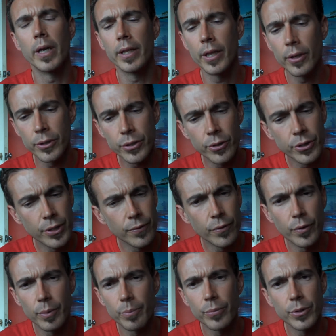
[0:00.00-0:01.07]
and they're searching
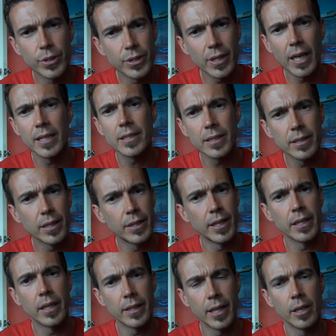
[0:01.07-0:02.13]
for precisely the
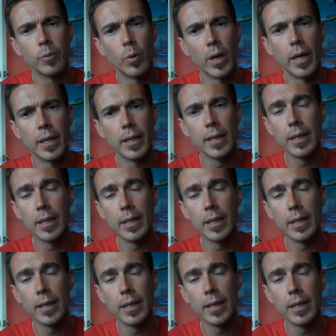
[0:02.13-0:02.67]
thing that they want.